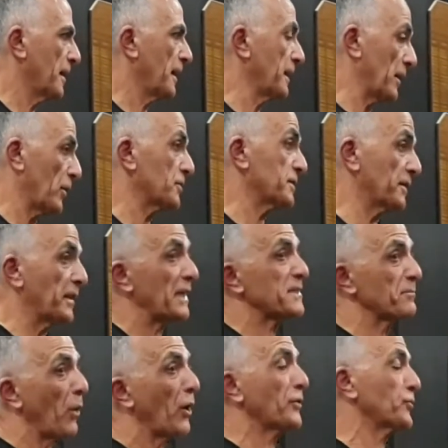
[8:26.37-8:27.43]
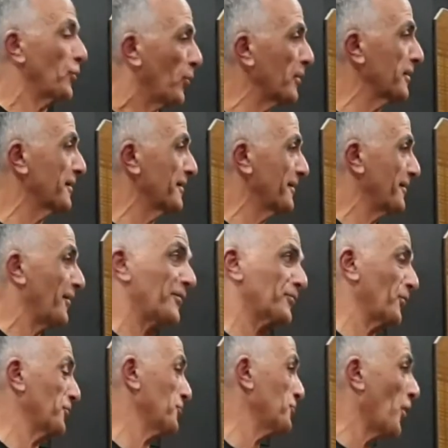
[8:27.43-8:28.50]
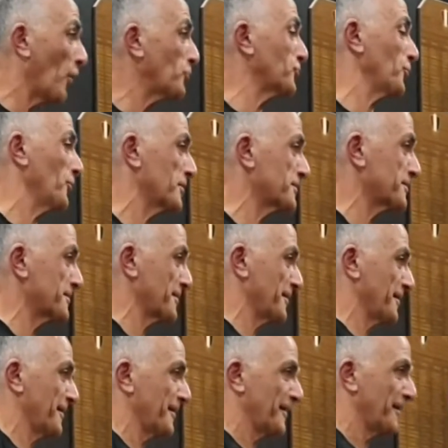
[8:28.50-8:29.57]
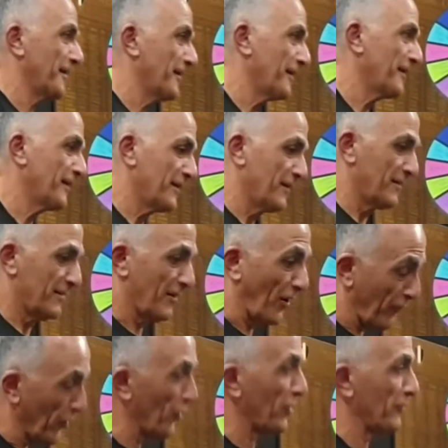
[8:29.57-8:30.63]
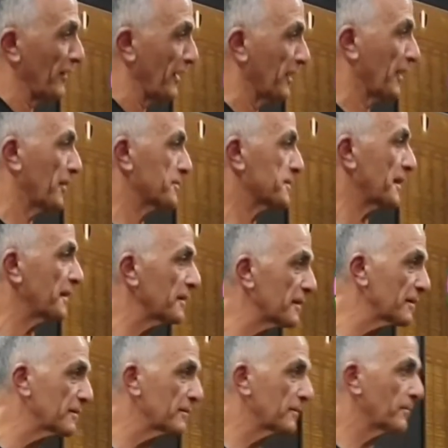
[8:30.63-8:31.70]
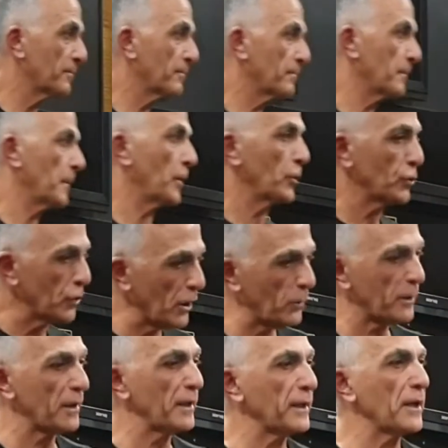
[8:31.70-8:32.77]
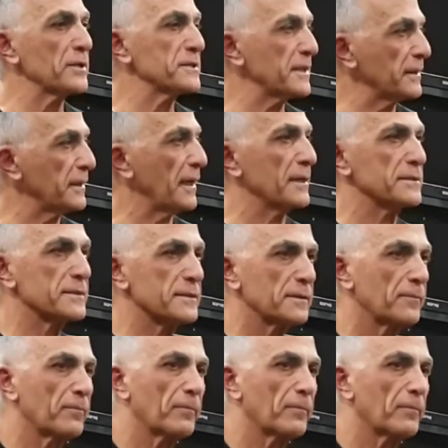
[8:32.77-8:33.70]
I said, that's my toy. I've got no toys. I've heard of a Lego set. You know what a Lego set does?